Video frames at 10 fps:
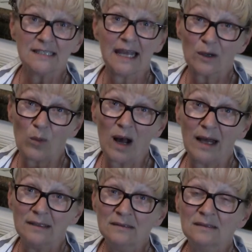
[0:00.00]
take a
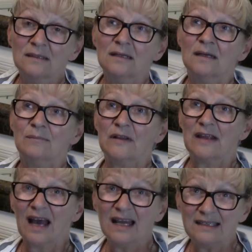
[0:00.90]
while, but
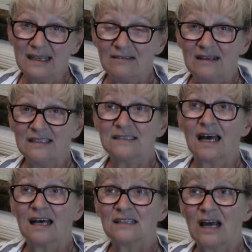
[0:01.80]
the idea is
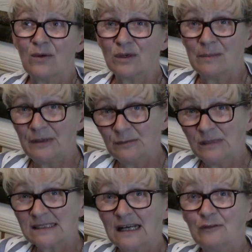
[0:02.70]
that I want to build
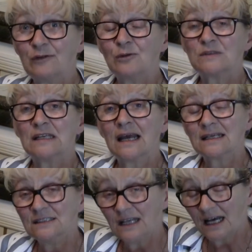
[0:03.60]
myself up till I can